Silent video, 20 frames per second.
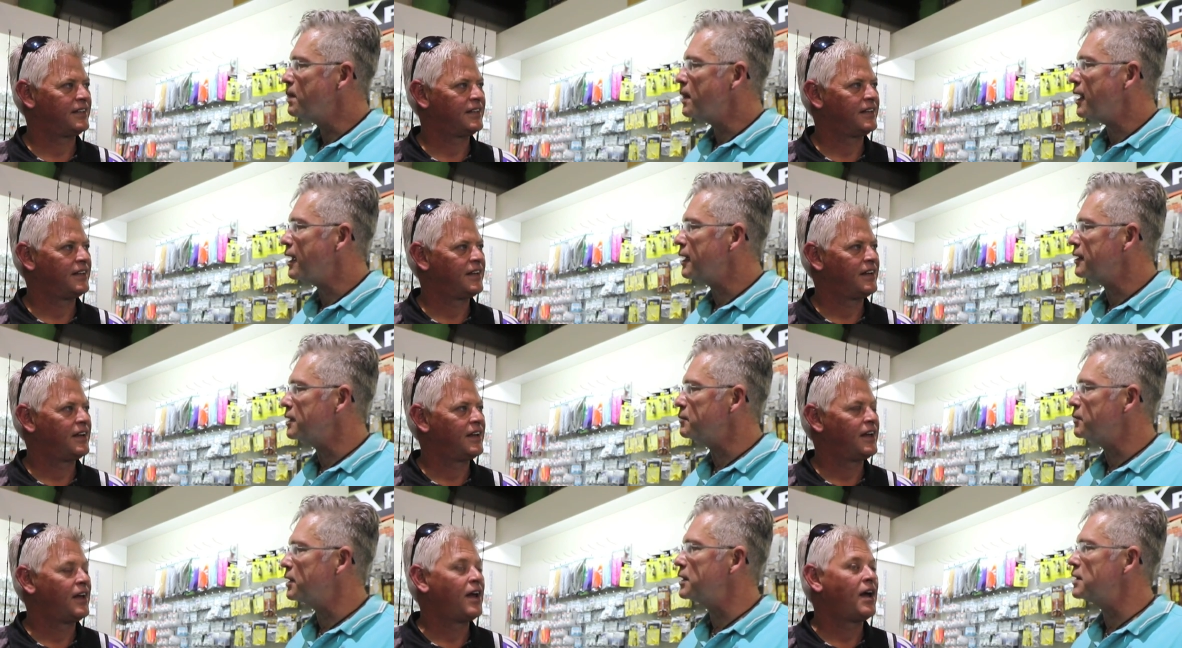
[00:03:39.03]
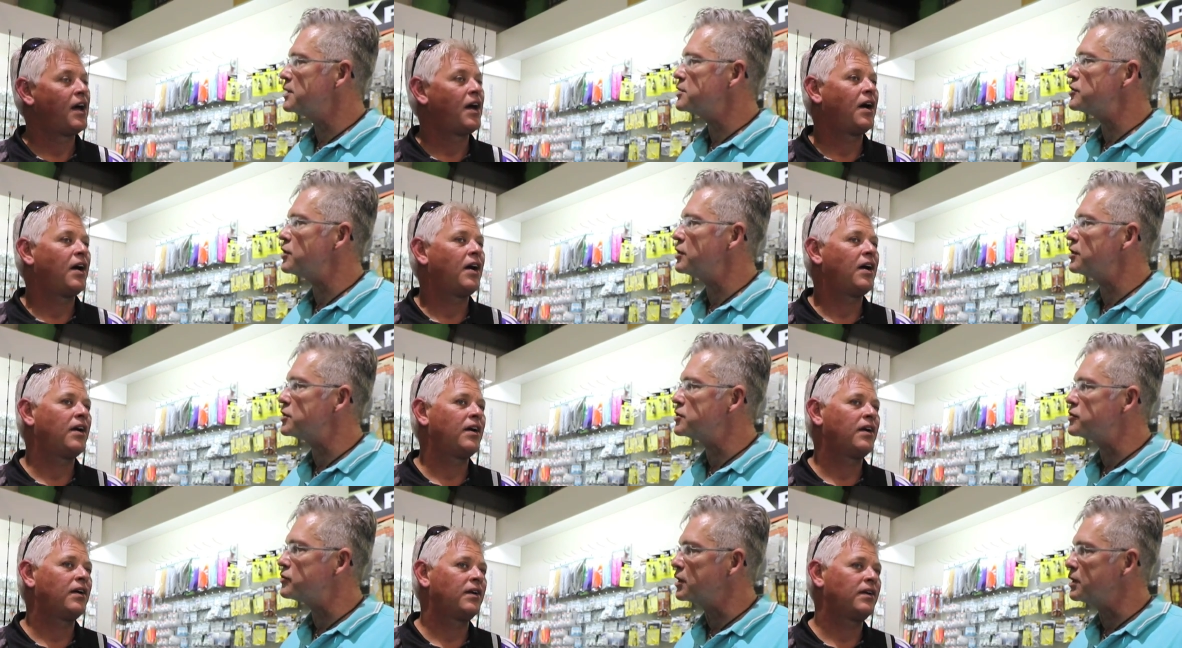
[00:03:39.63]
Speaker 1: and the Midlands, so
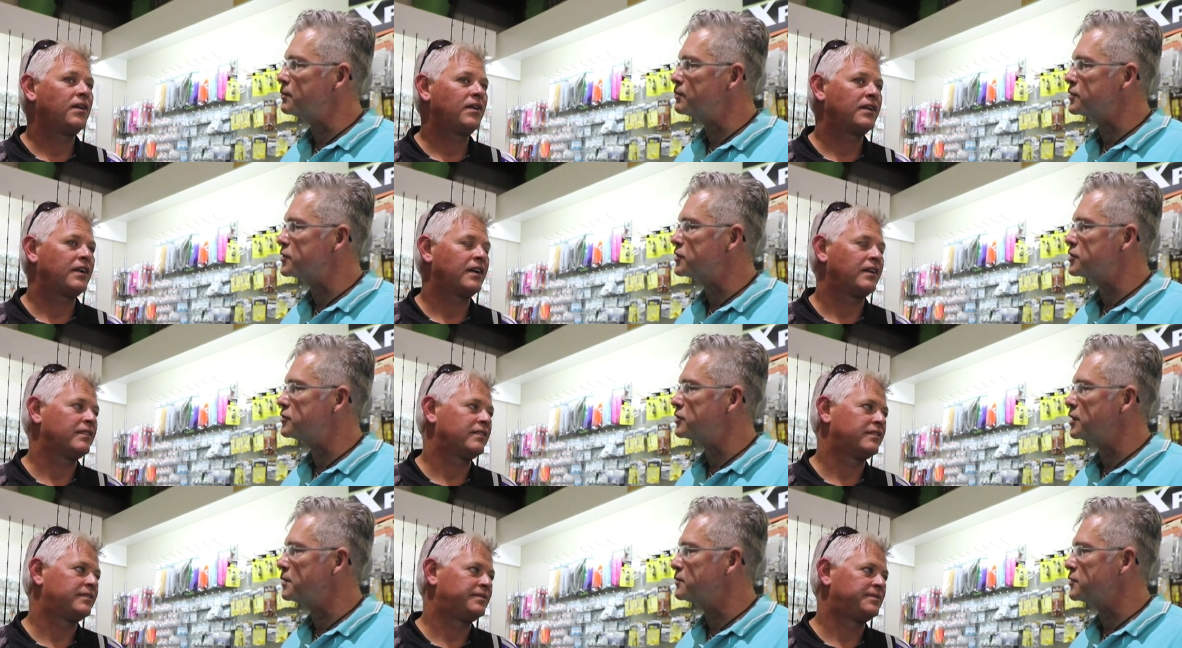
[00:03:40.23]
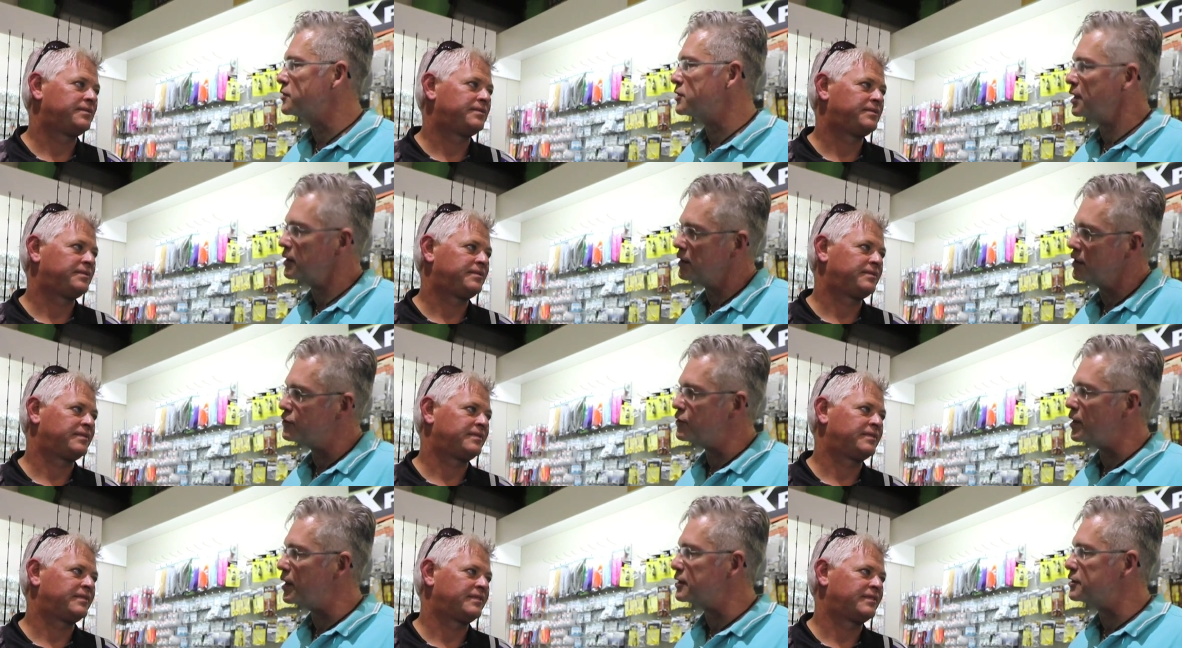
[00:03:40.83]
the streams, streams, and the
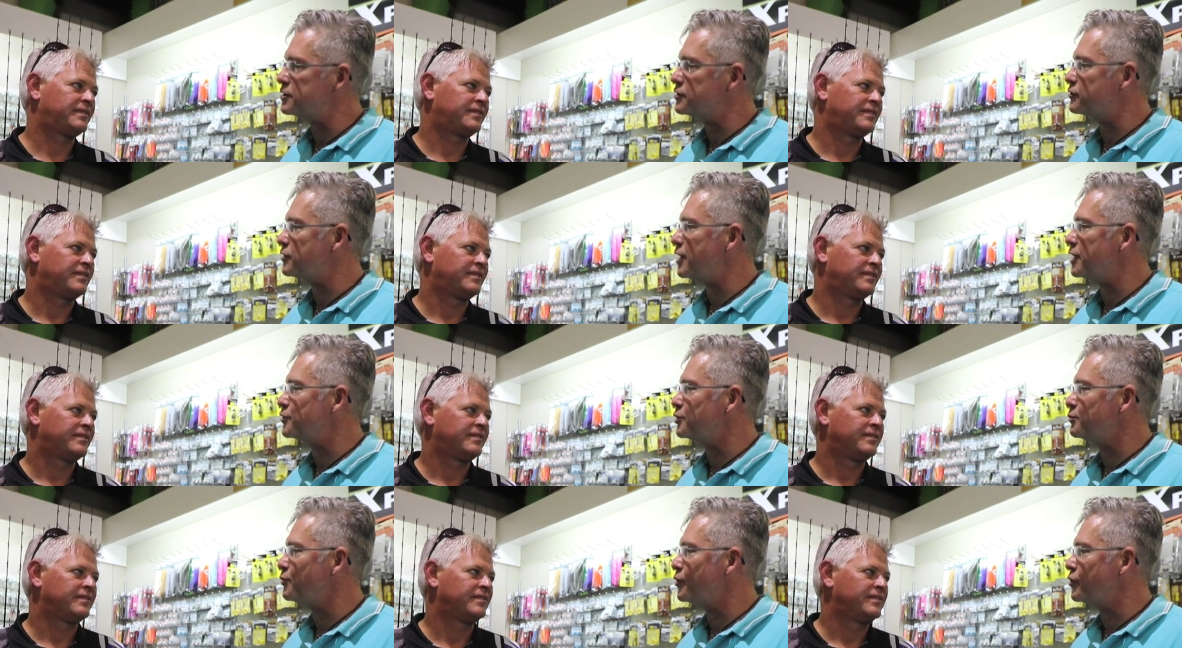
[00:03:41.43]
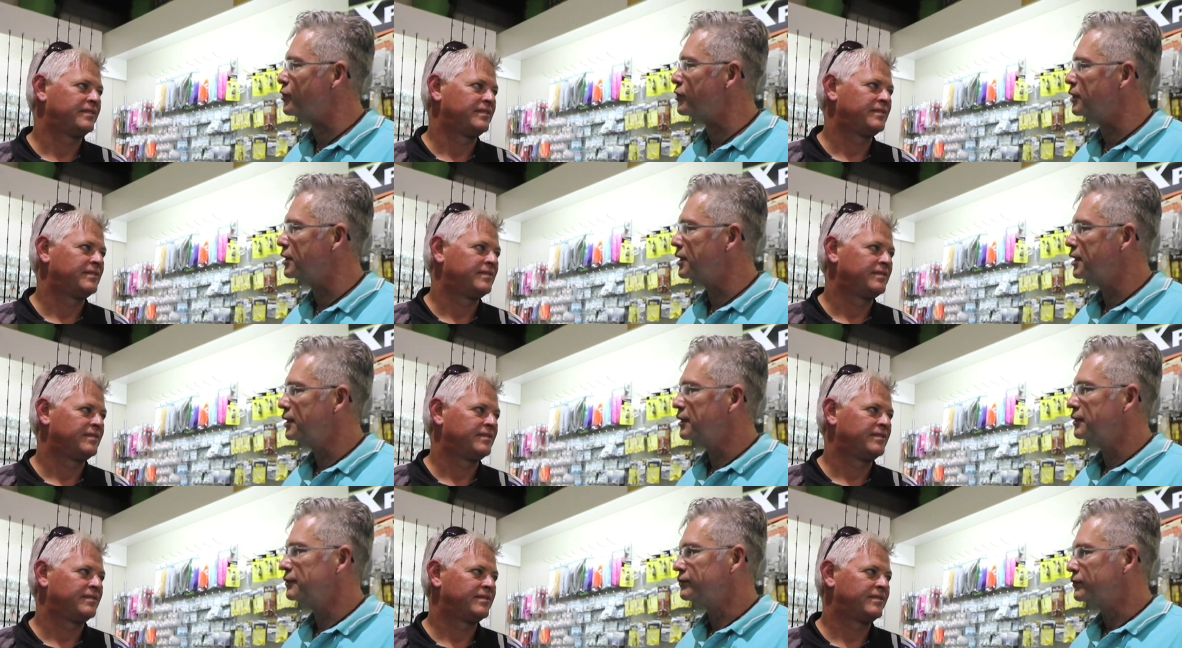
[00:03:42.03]
trout, trout are more
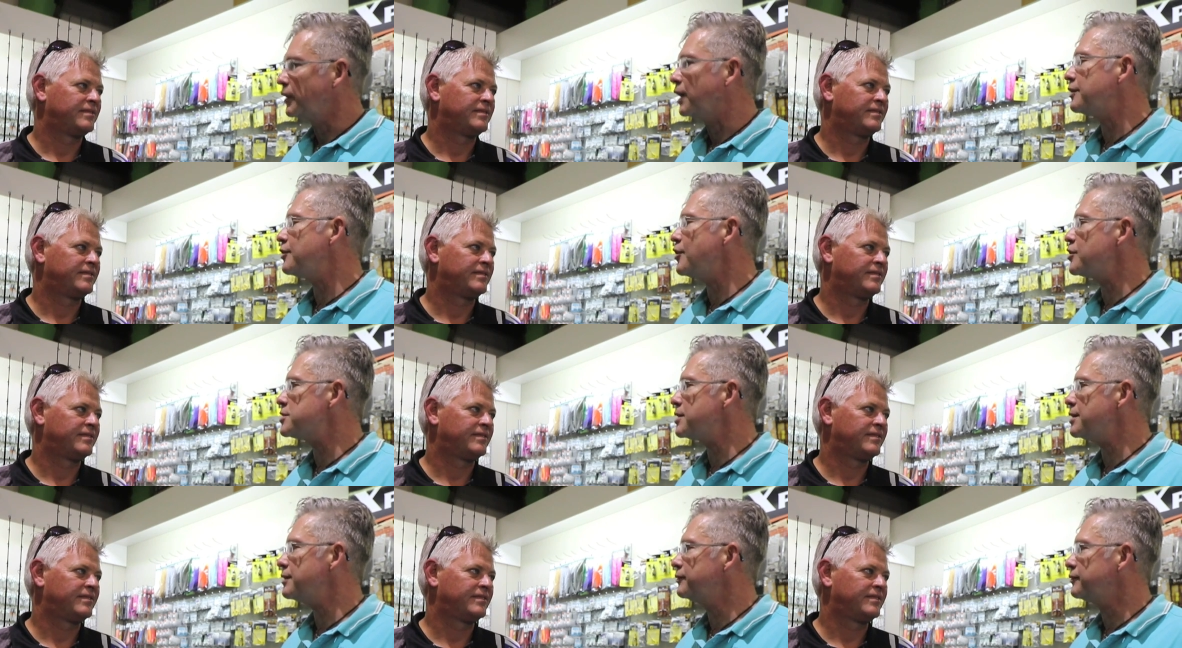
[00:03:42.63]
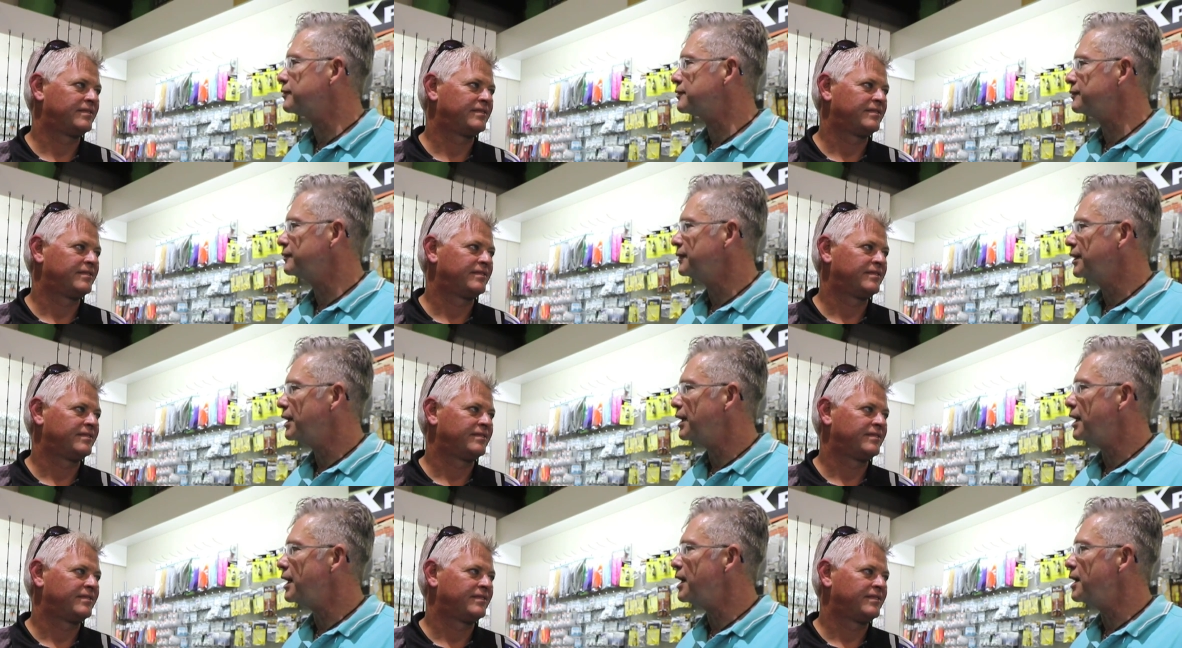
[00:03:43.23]
closer.
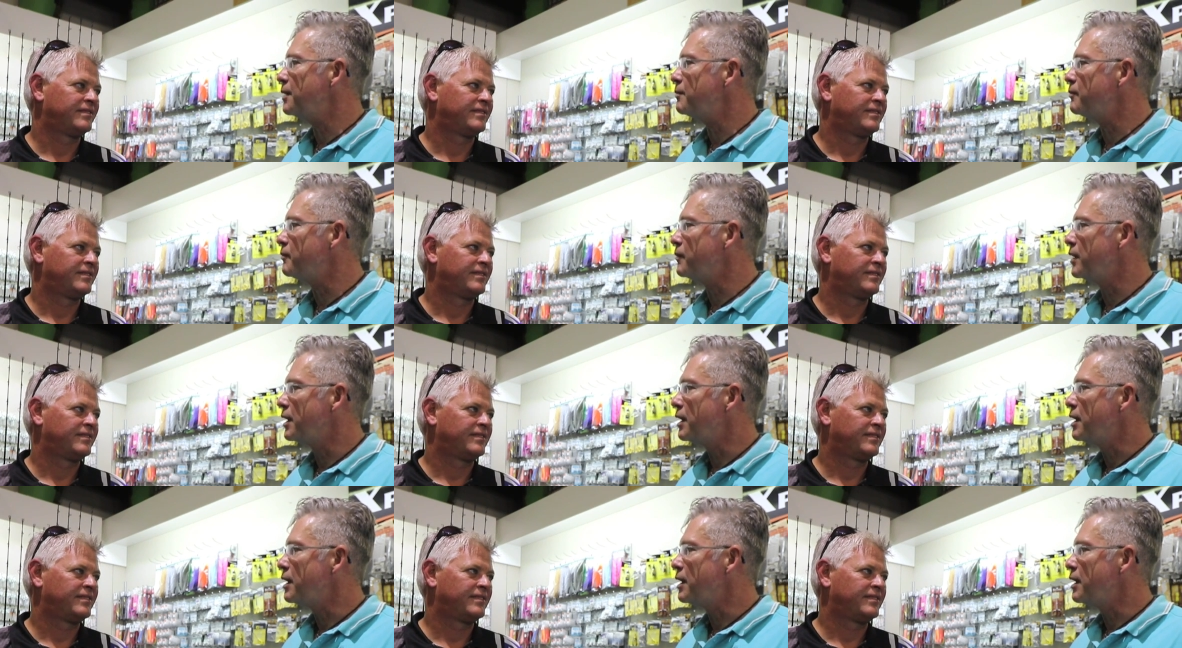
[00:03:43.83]
Um,